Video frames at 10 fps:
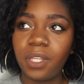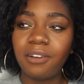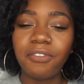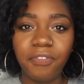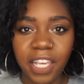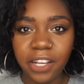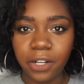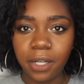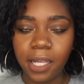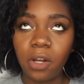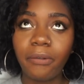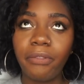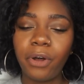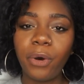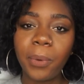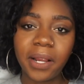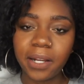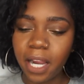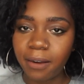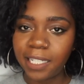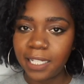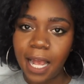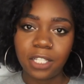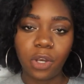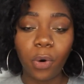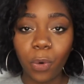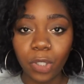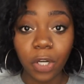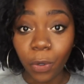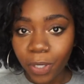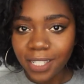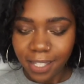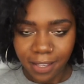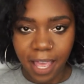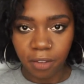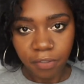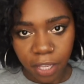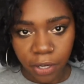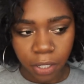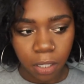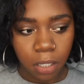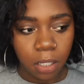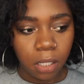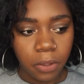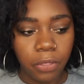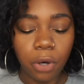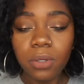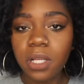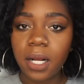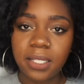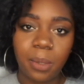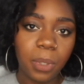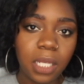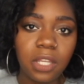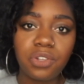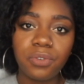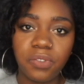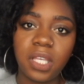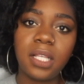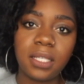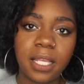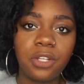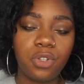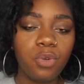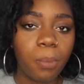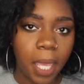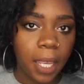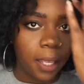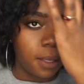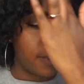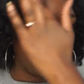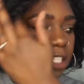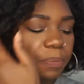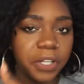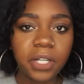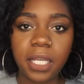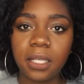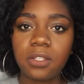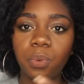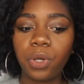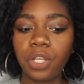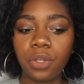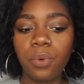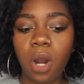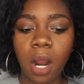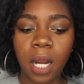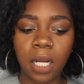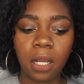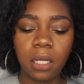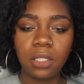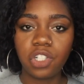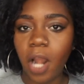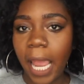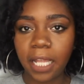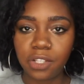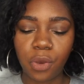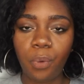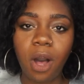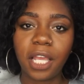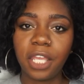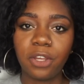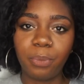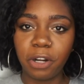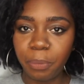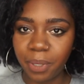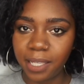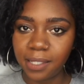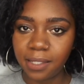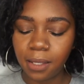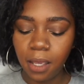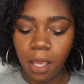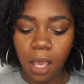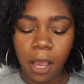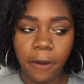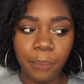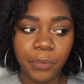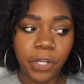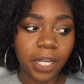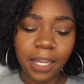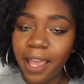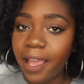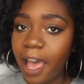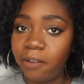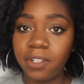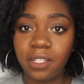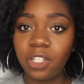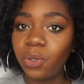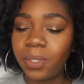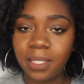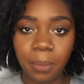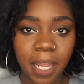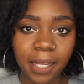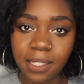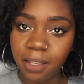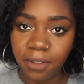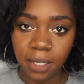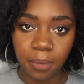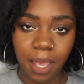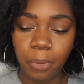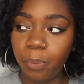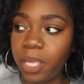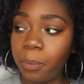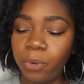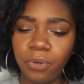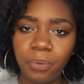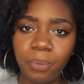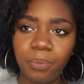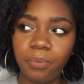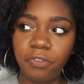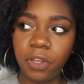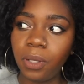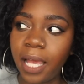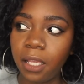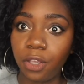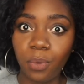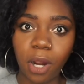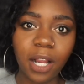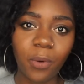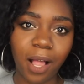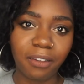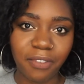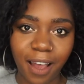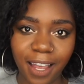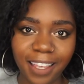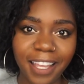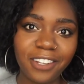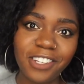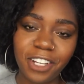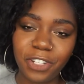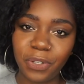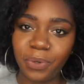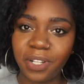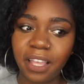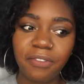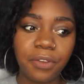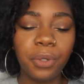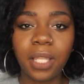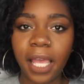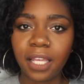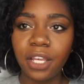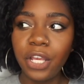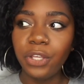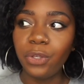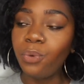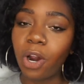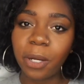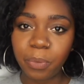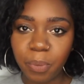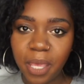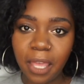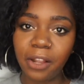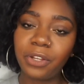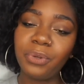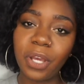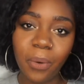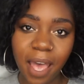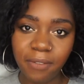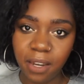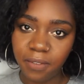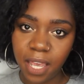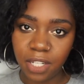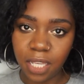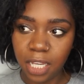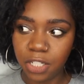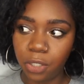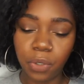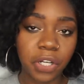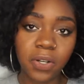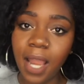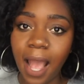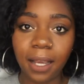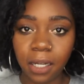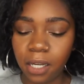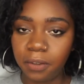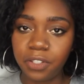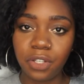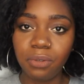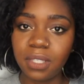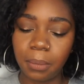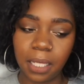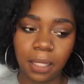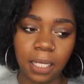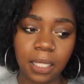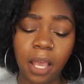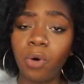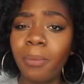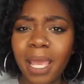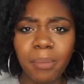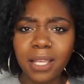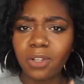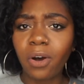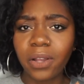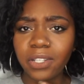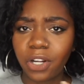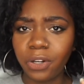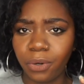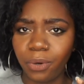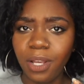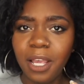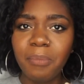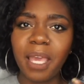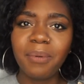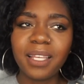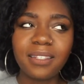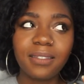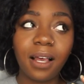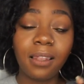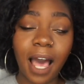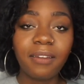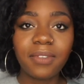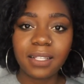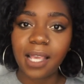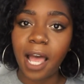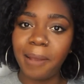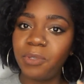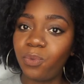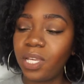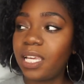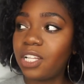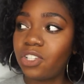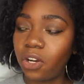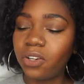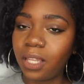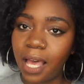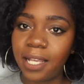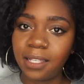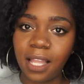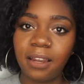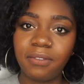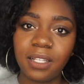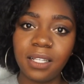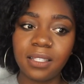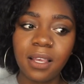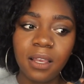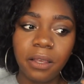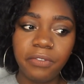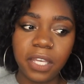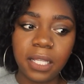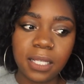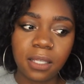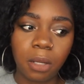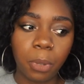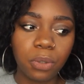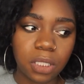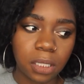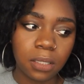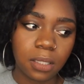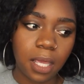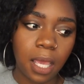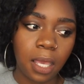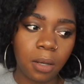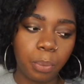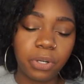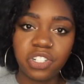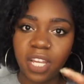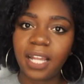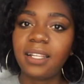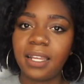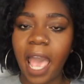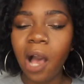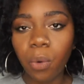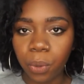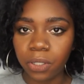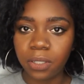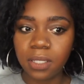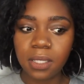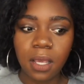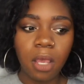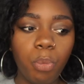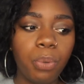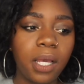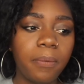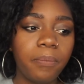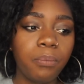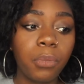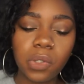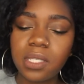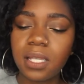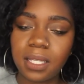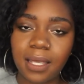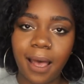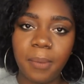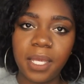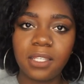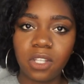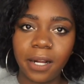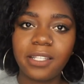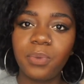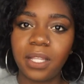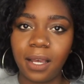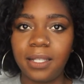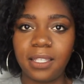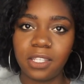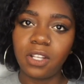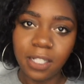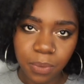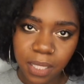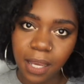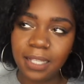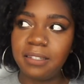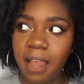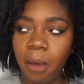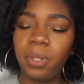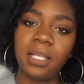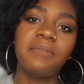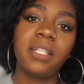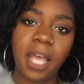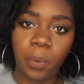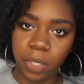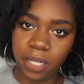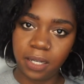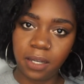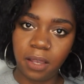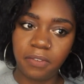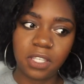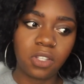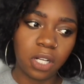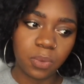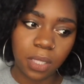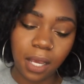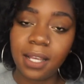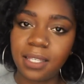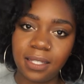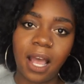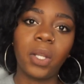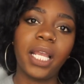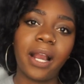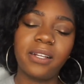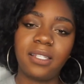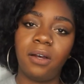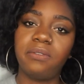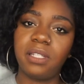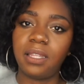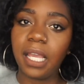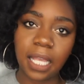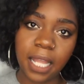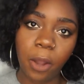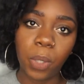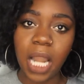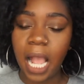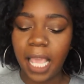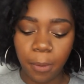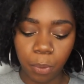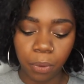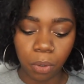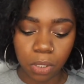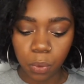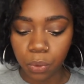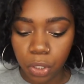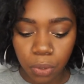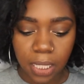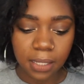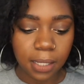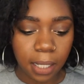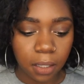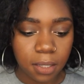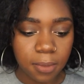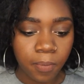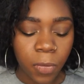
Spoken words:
fear. And although we're encouraged not to hold on to that fear, those are some initial feelings that you may experience when you are trying to walk in your purpose. You're going to have to deal with some negativity. Maybe people feel like you aren't qualified and they judge you, or they feel like you aren't prepared, you don't have enough education, or you're not good enough to do something like that. Or maybe it's all internal. Maybe it's a lot of the times we internalize a lot of these feelings and emotions and project it outwards. But most of the time it starts with us. It starts with us not believing that we're good enough. It starts with us doubting ourselves and thinking that we're not capable to do these things.